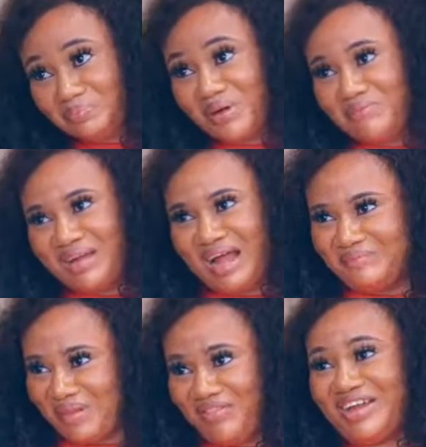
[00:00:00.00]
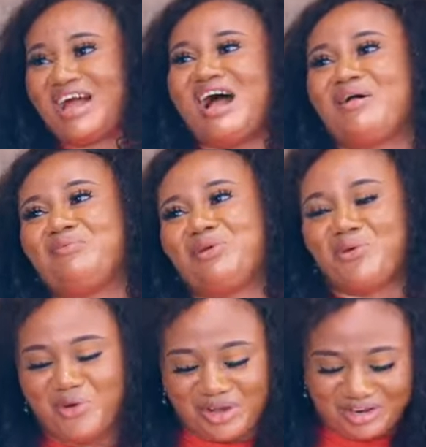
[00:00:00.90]
Bebe, I think I'll be
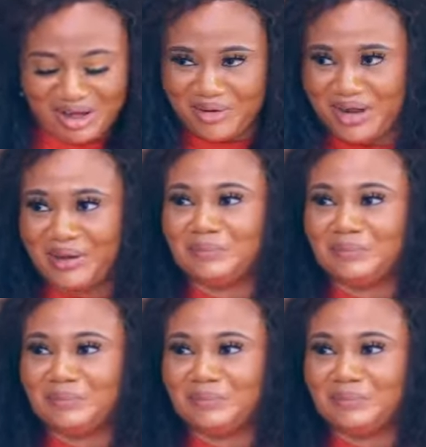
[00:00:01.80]
going now,